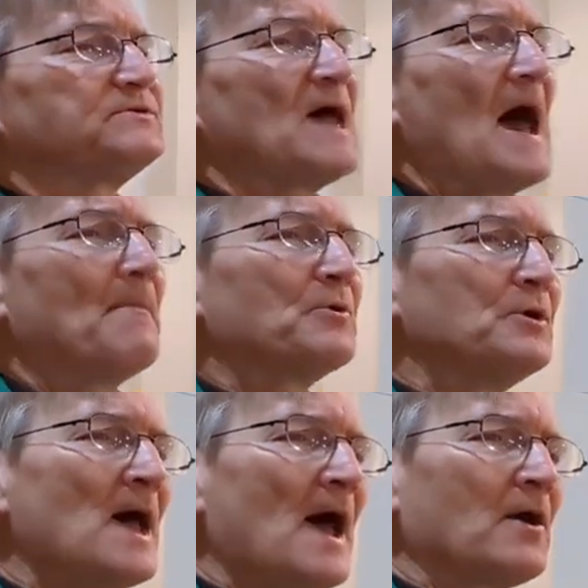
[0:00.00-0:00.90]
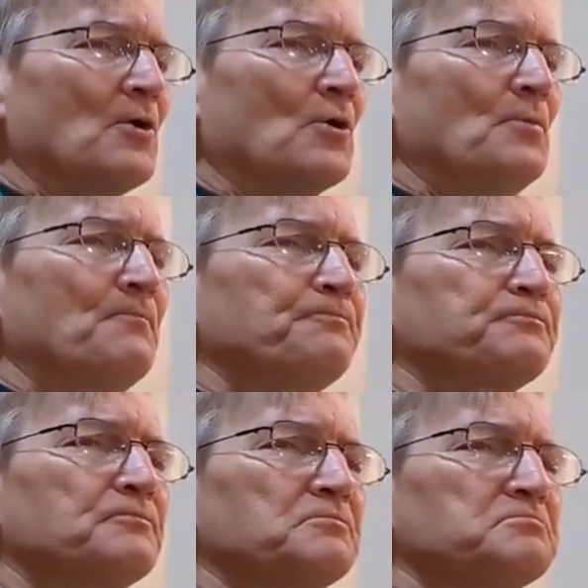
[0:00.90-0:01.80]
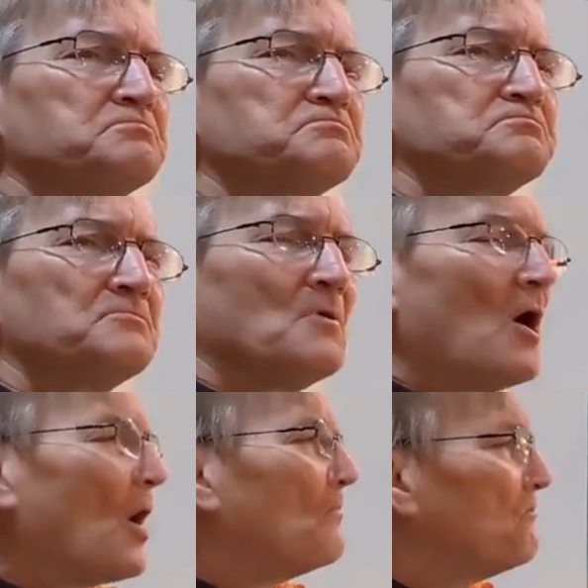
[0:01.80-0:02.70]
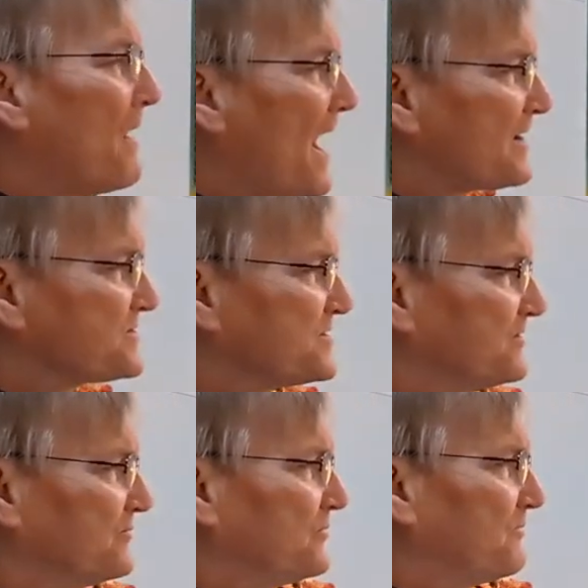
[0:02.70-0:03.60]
tabernacle are massive,